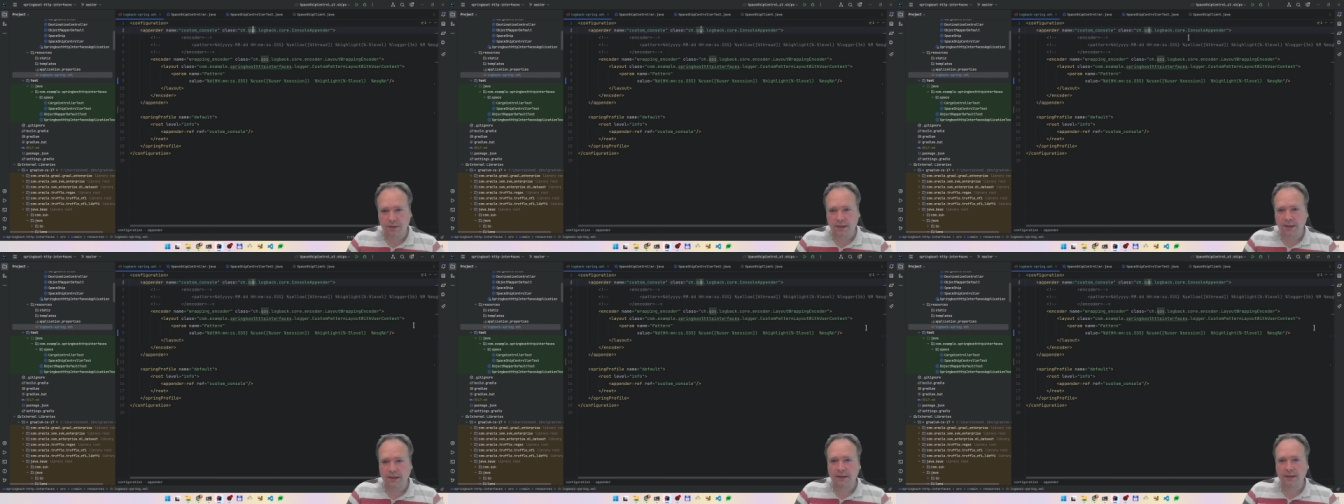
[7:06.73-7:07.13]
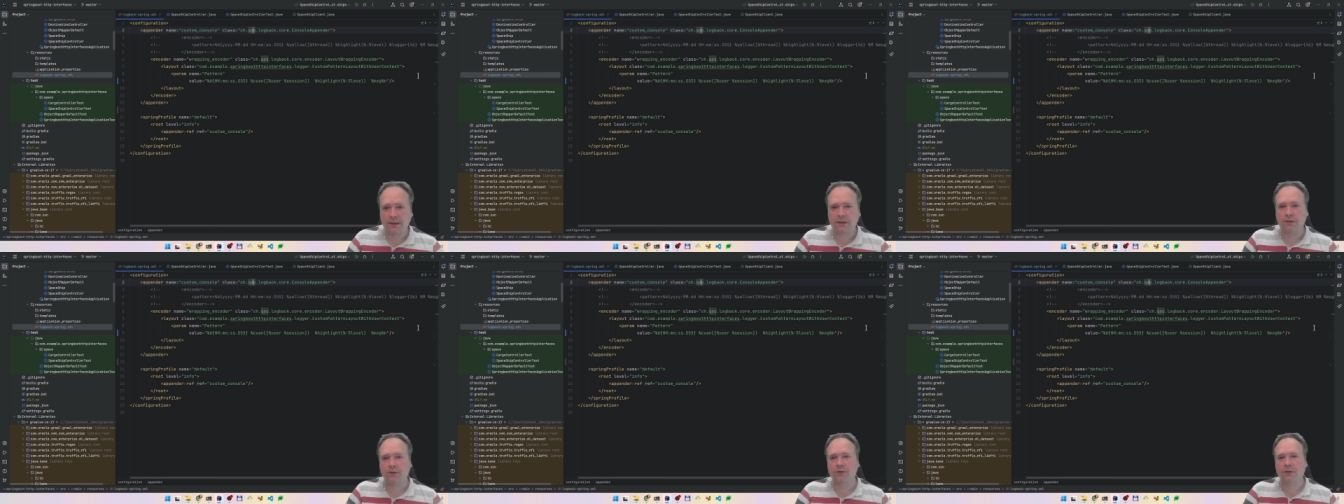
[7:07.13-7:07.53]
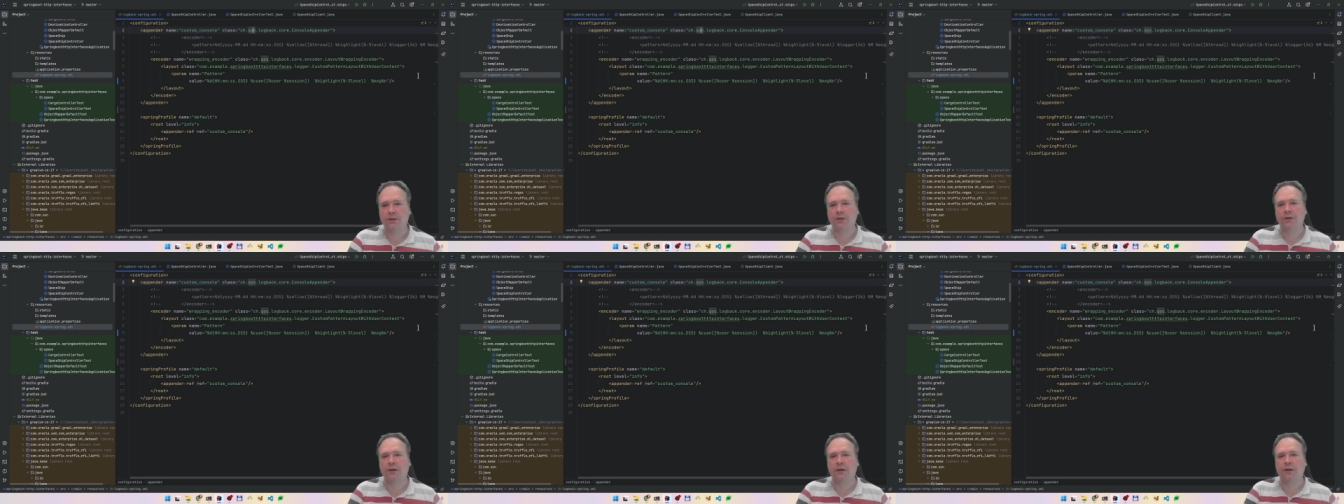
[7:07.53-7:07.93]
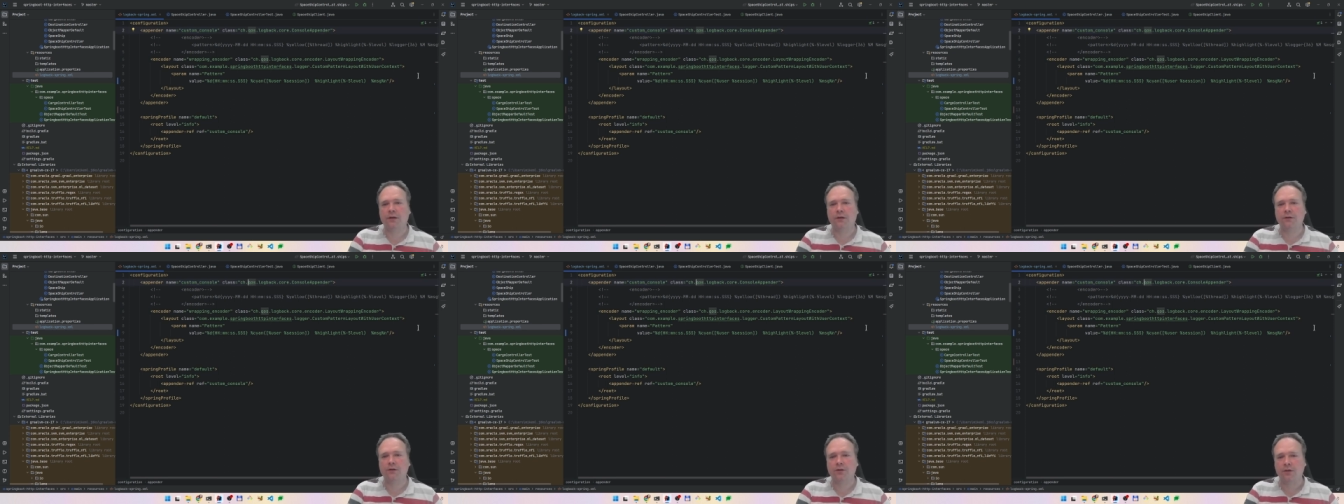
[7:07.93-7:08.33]
and it uses the
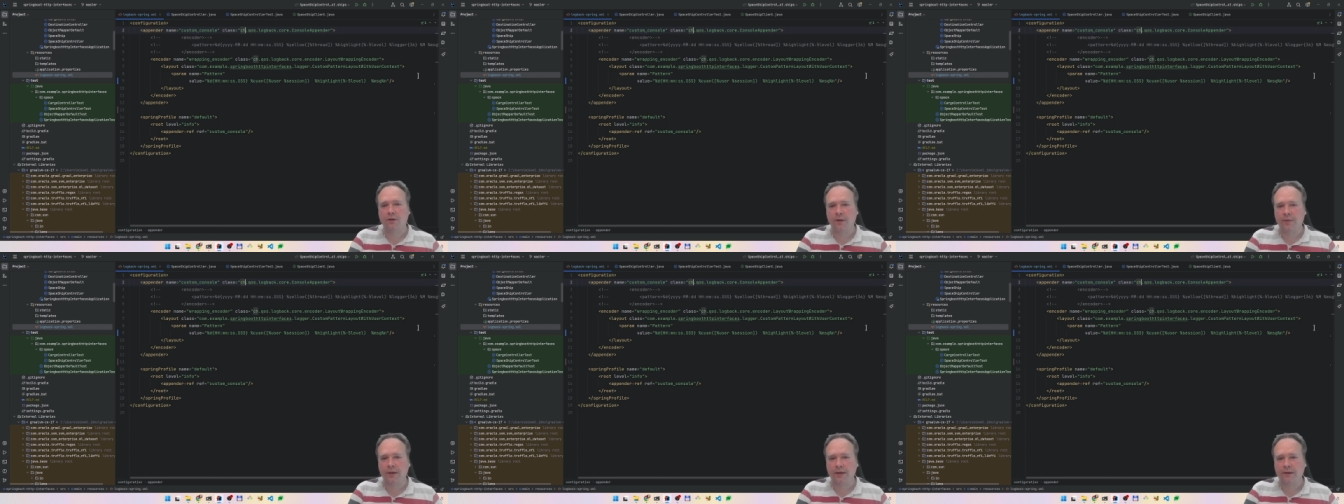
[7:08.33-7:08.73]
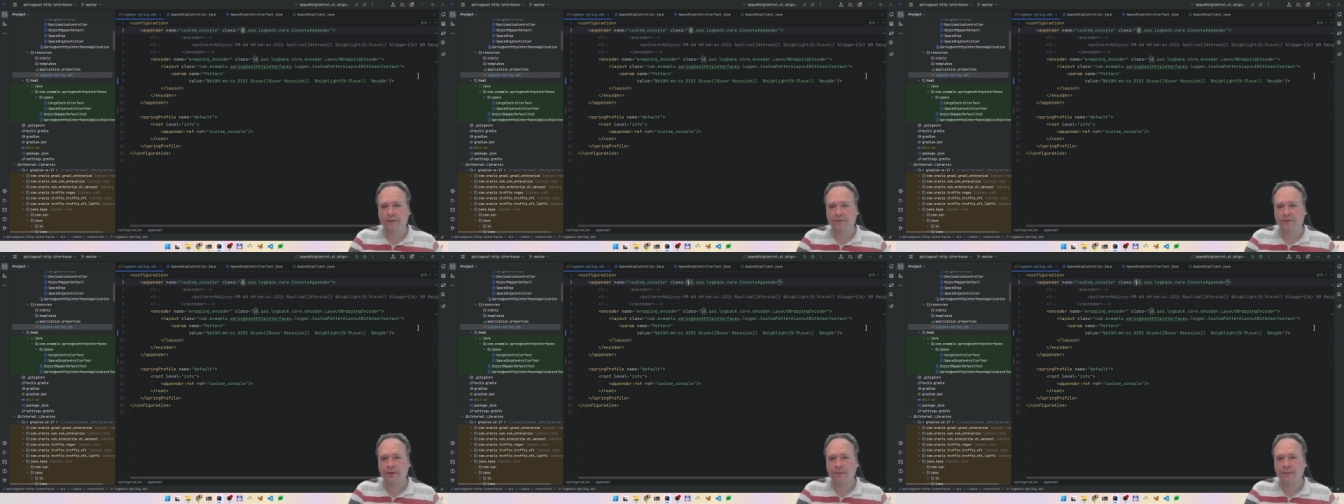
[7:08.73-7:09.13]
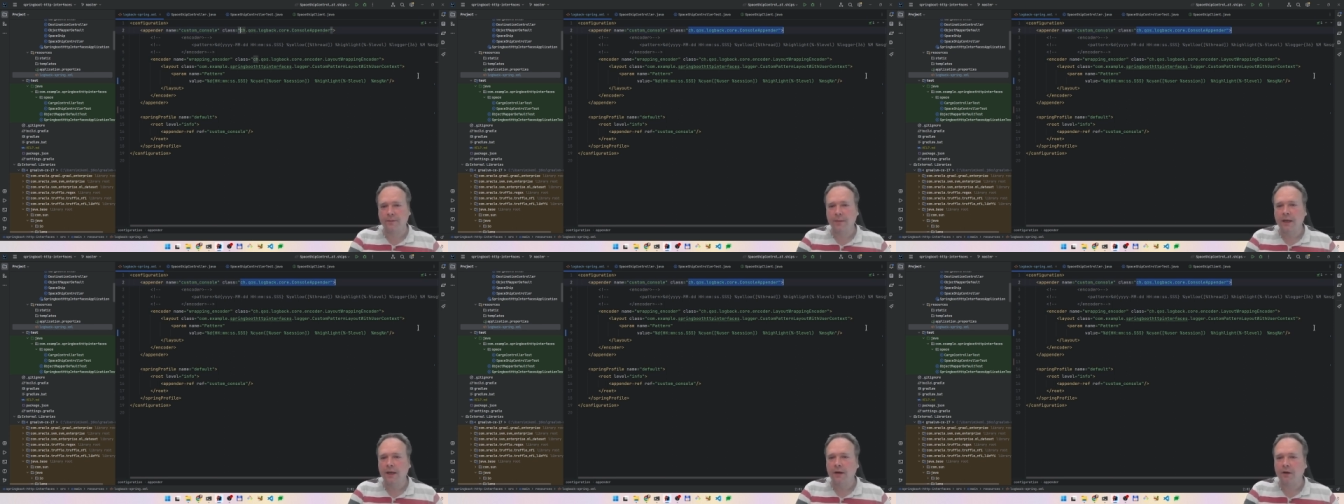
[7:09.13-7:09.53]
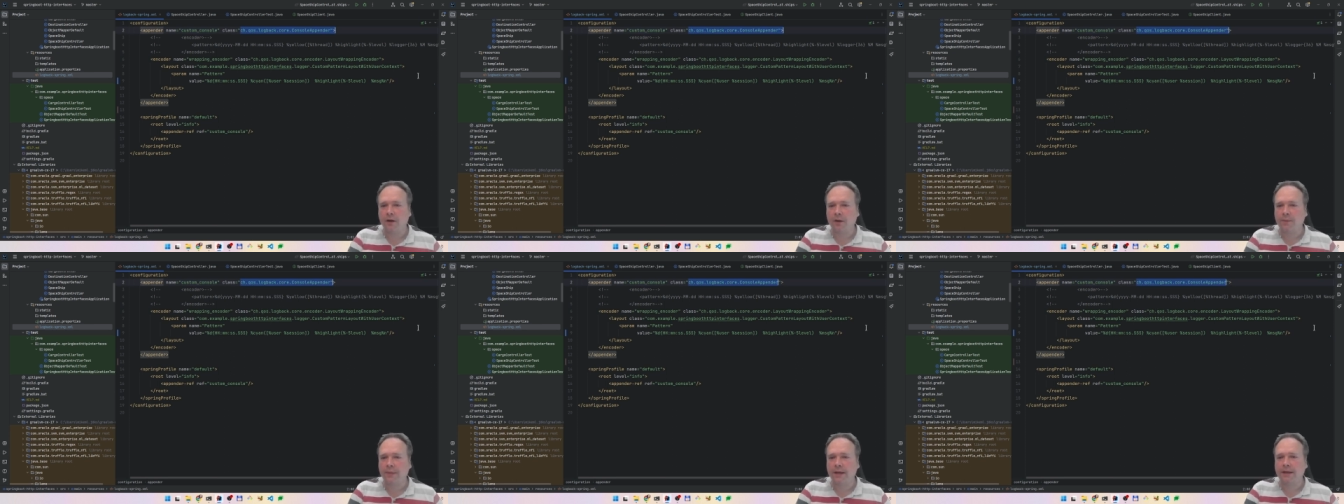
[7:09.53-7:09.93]
console appender from
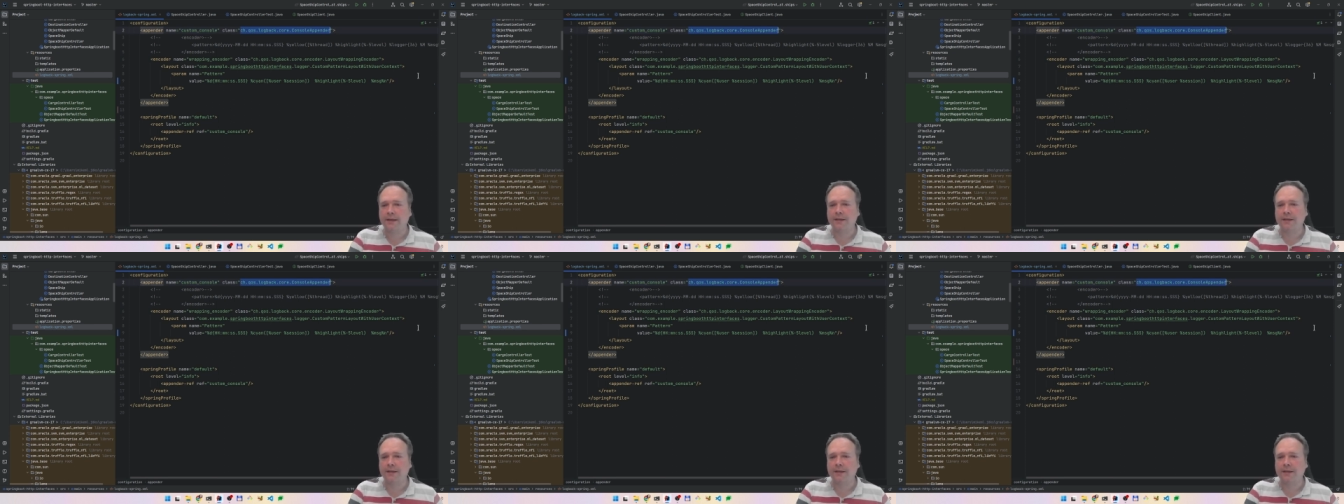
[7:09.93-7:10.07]
logback.